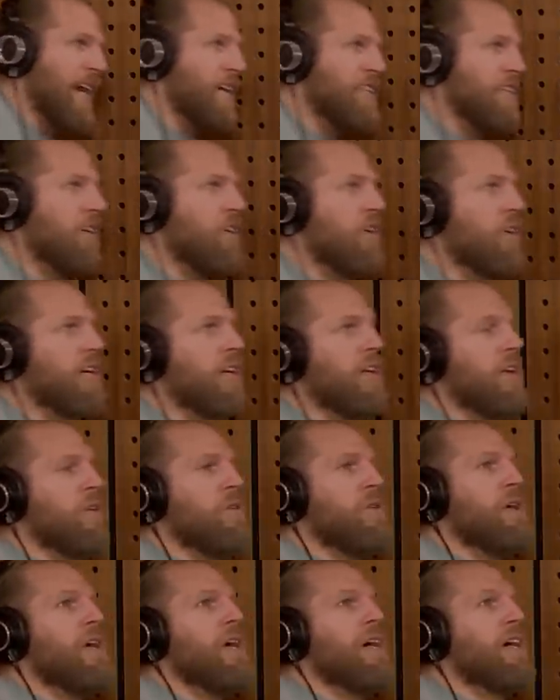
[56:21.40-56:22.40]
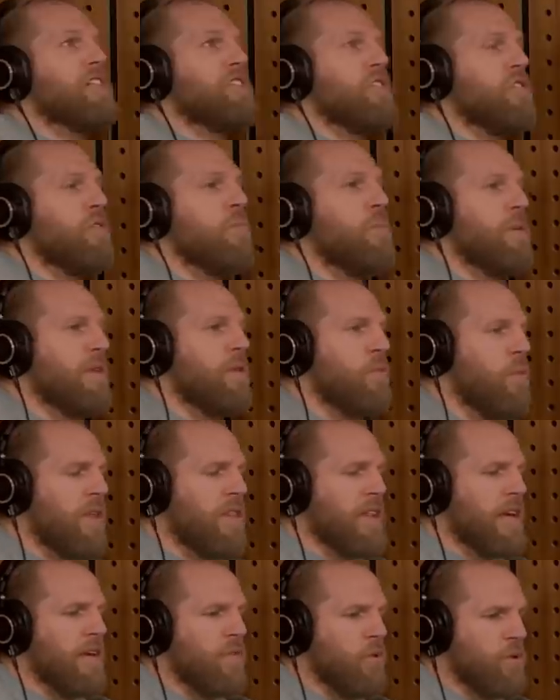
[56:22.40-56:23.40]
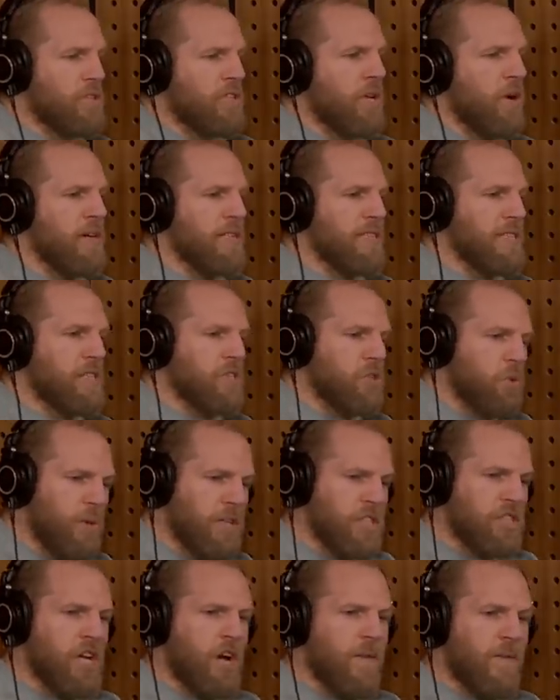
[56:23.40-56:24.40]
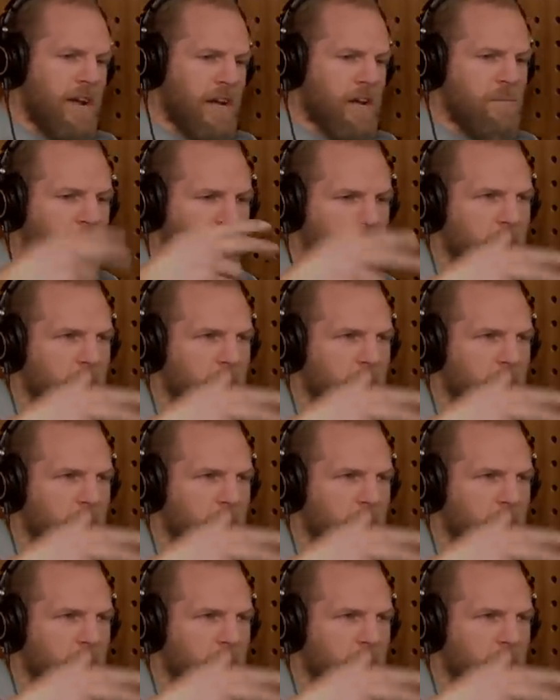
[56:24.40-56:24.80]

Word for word: say, actually, look, you know, because you, the, the one thing I've always noticed is you always turn around and